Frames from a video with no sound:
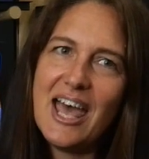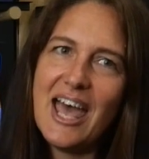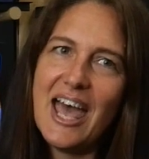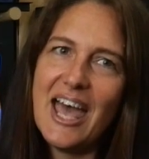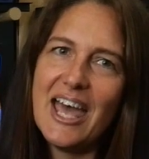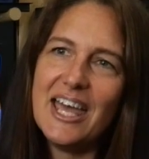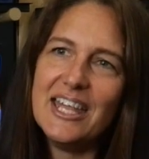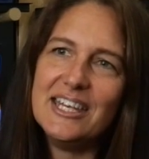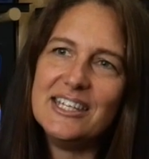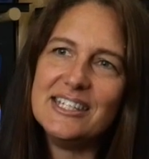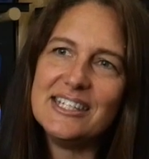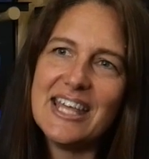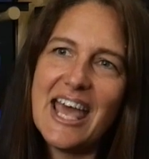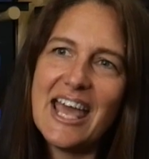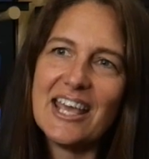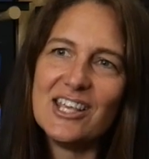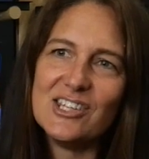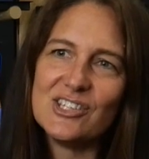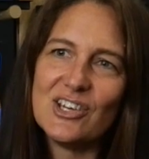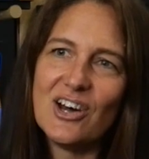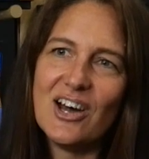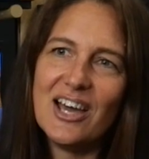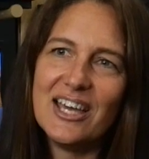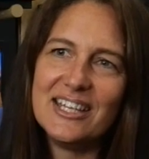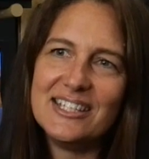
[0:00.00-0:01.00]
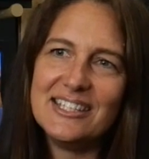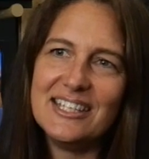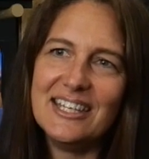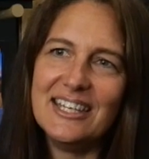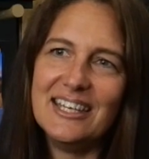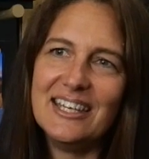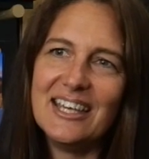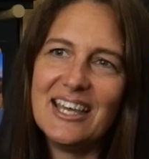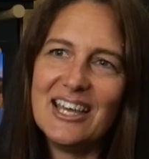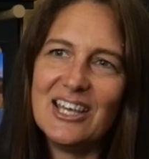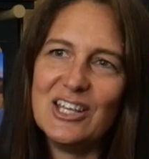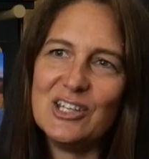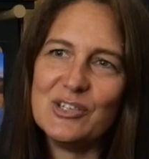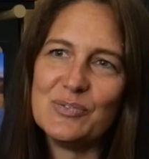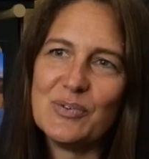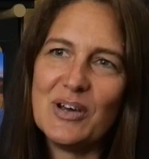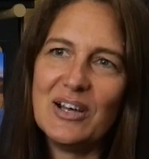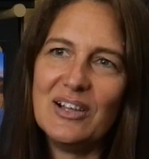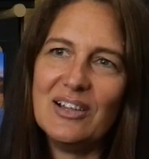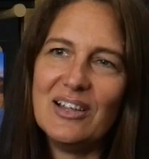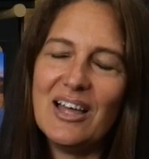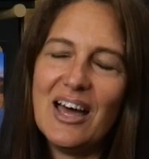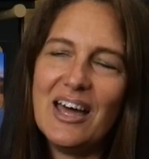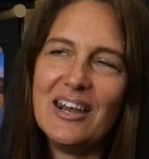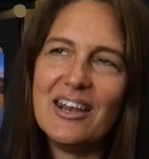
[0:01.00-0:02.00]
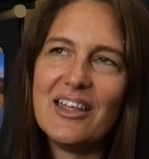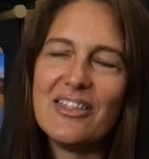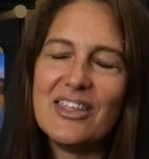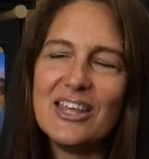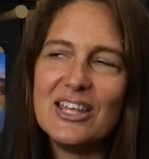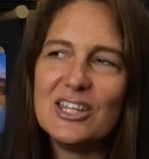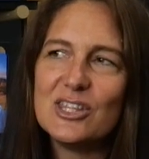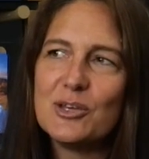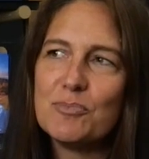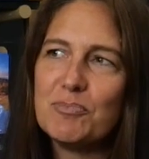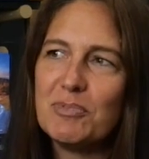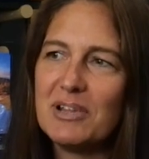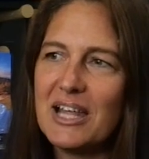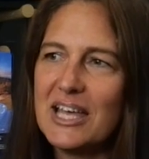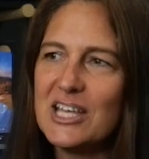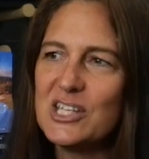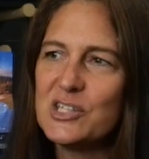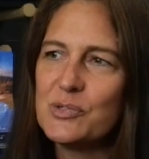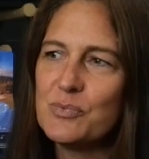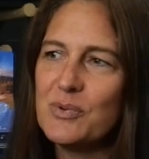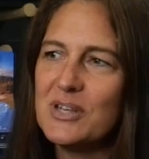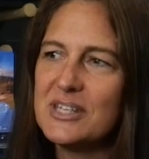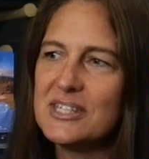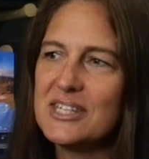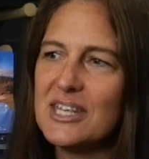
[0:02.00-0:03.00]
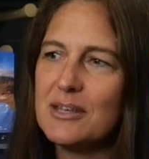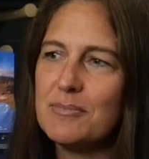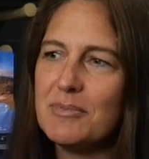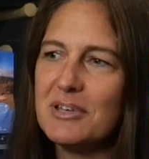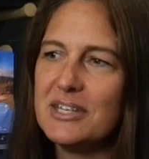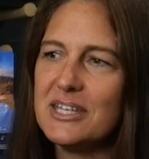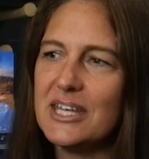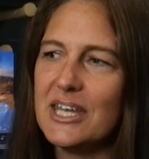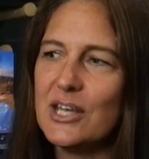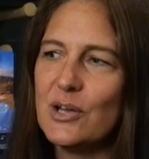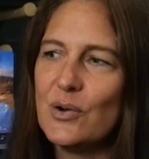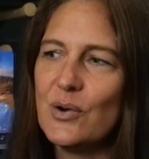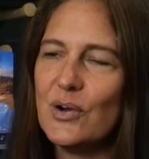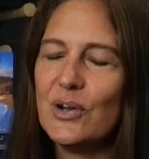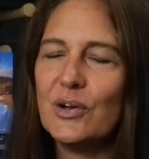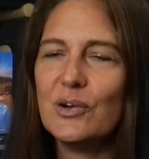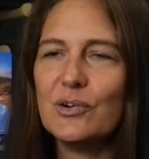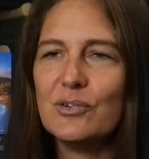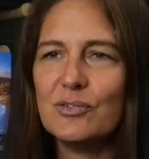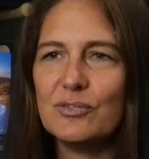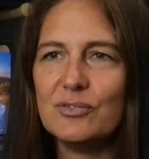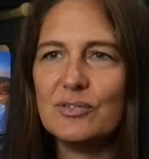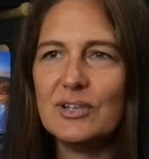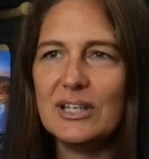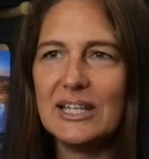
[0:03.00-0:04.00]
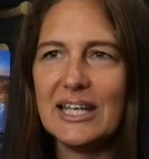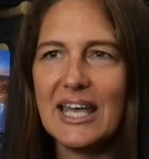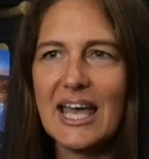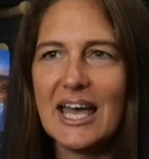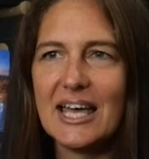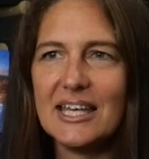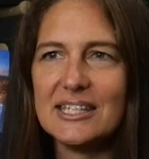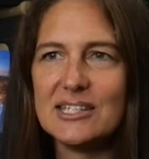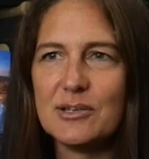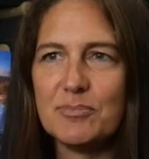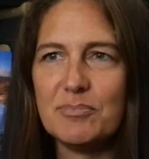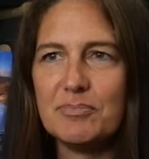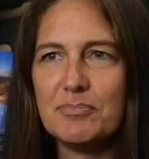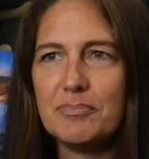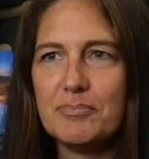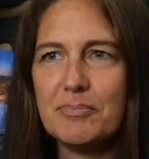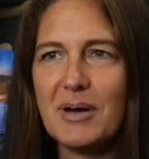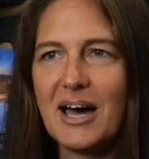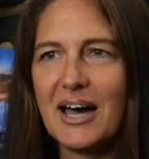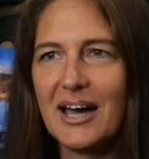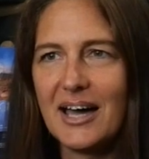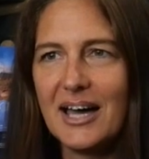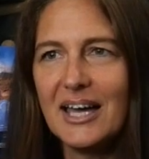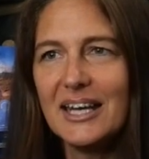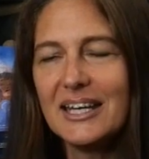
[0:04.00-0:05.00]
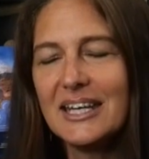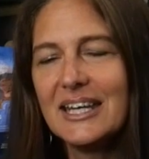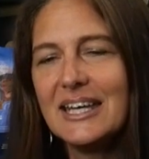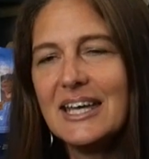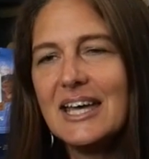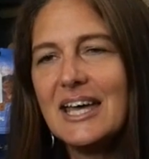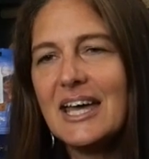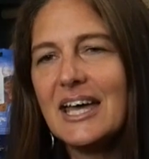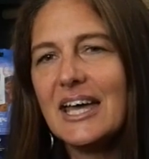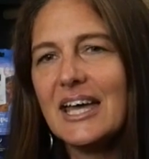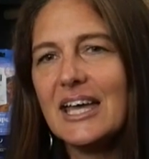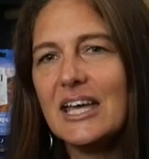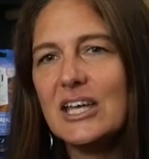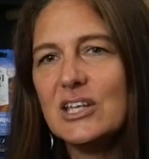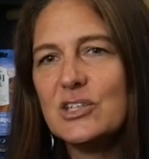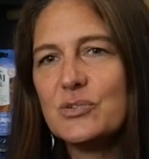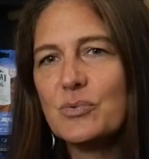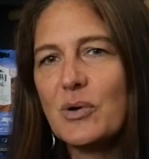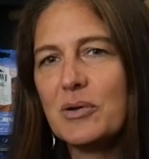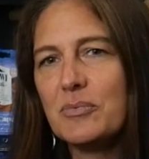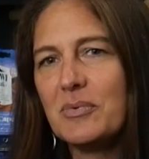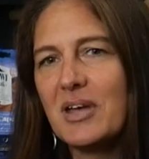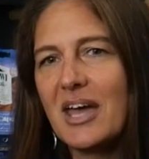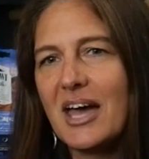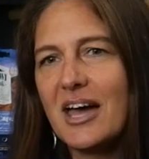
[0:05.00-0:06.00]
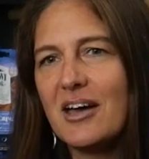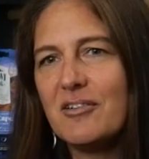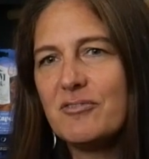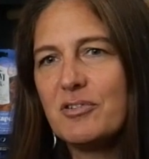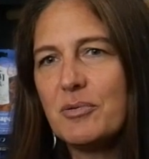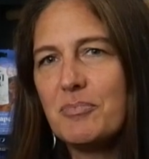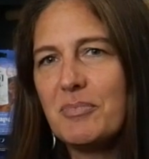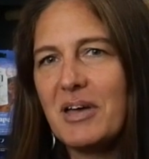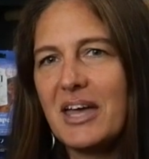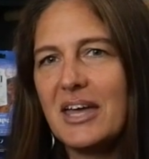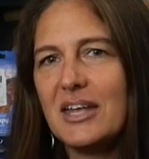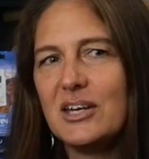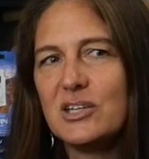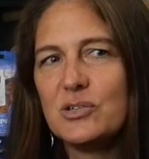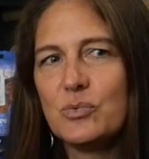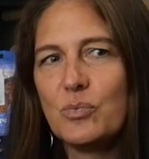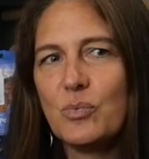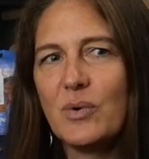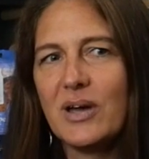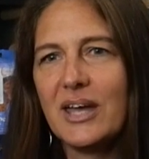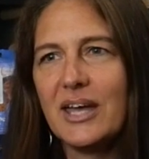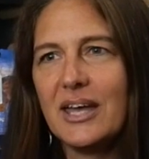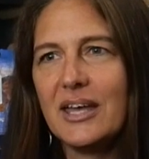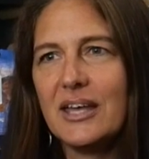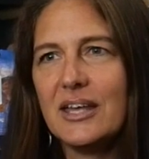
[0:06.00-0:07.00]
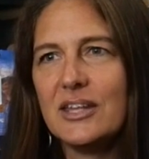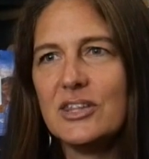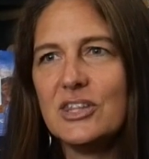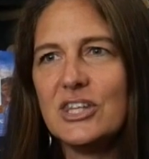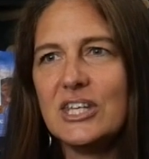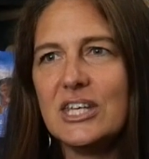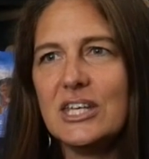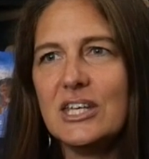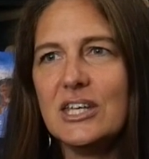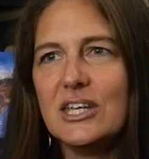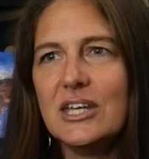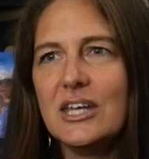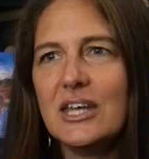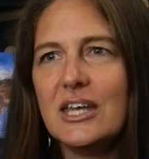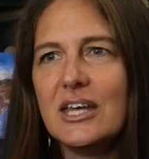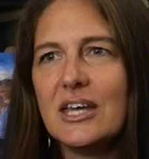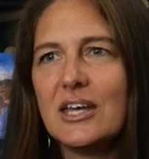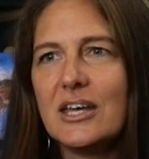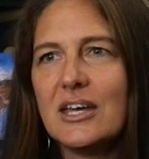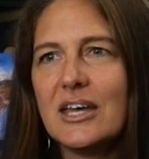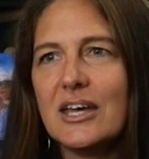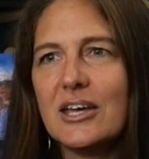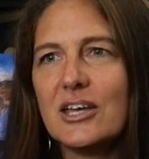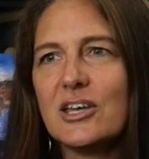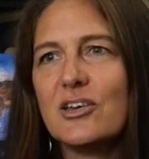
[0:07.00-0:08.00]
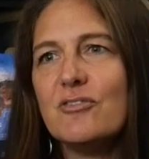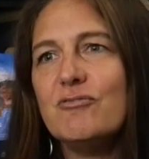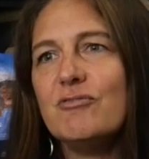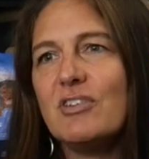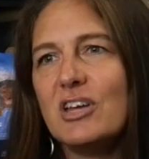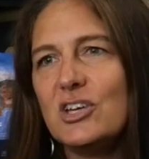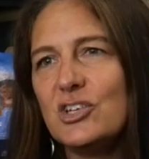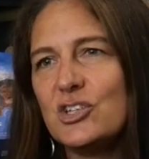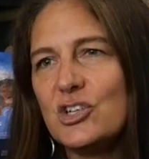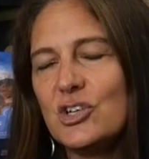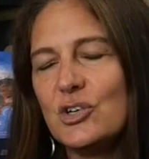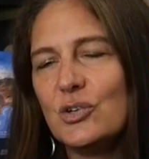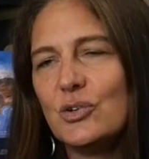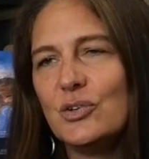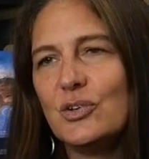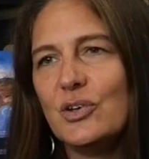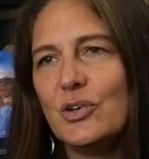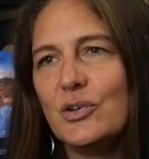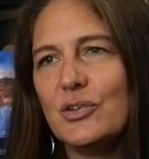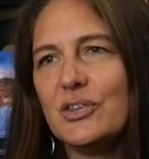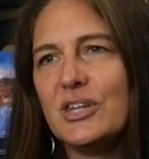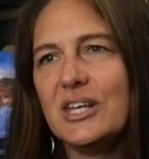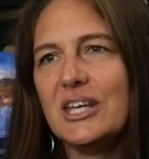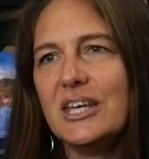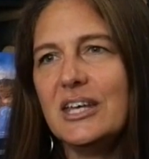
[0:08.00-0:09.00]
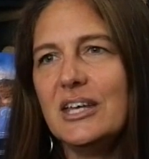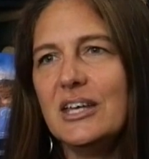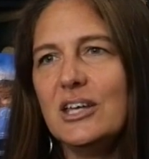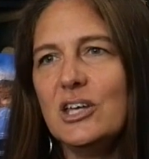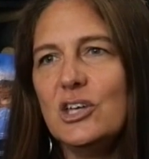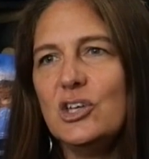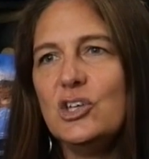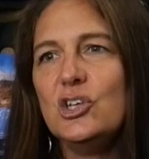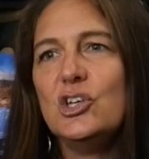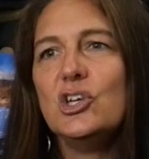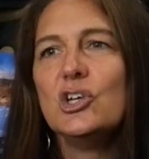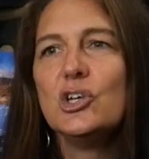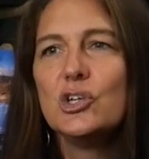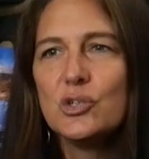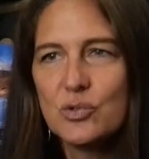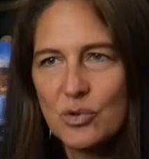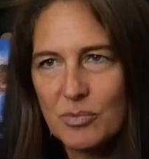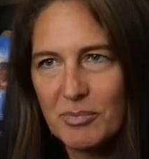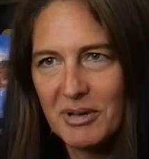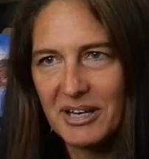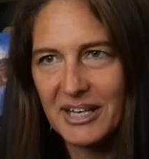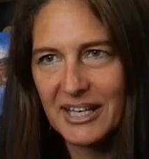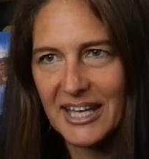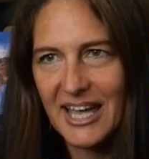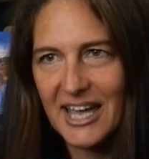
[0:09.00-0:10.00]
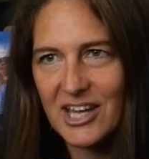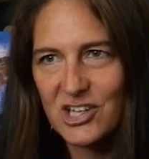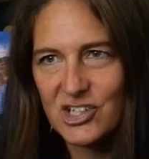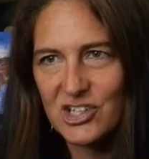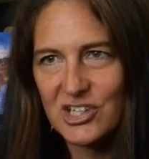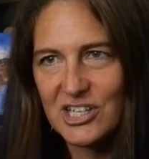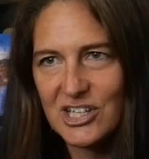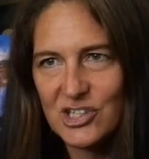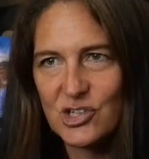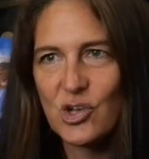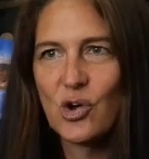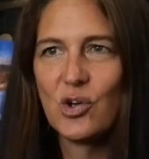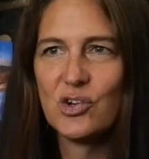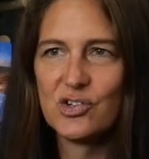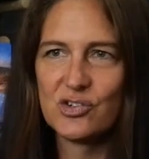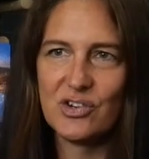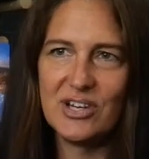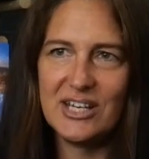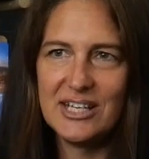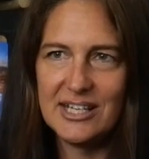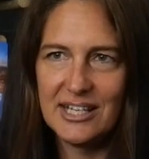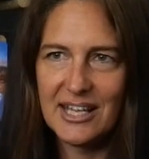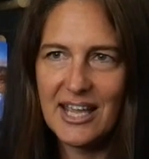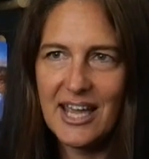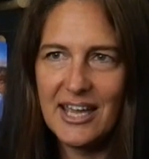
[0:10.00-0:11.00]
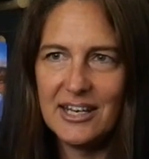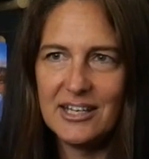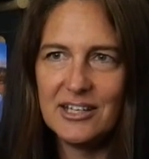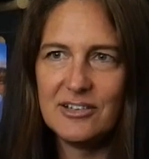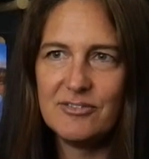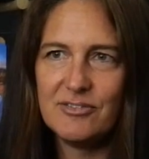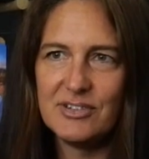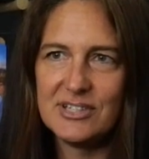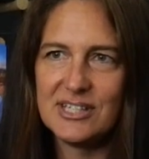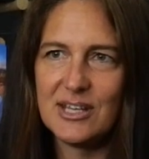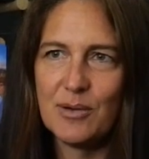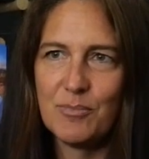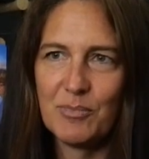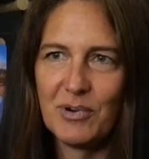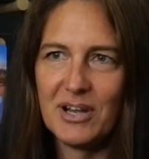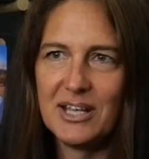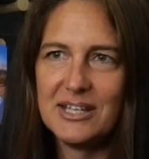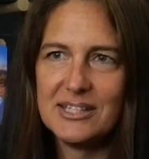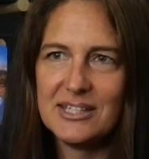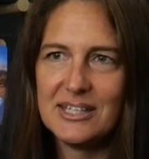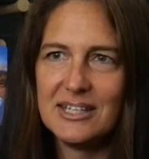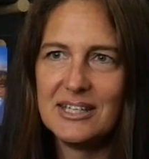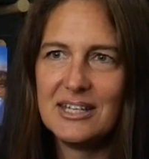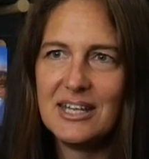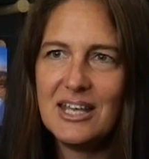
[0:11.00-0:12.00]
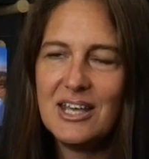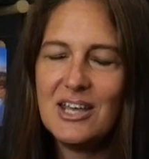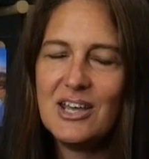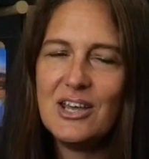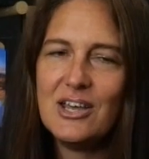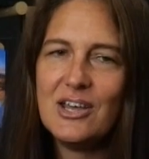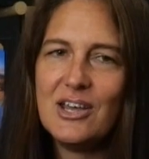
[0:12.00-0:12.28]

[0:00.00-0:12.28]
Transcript: and anxiety as well. And I think the place where CBD oil really has a part is when we have a pet where the conventional or the usual medication is contraindicated for some reason.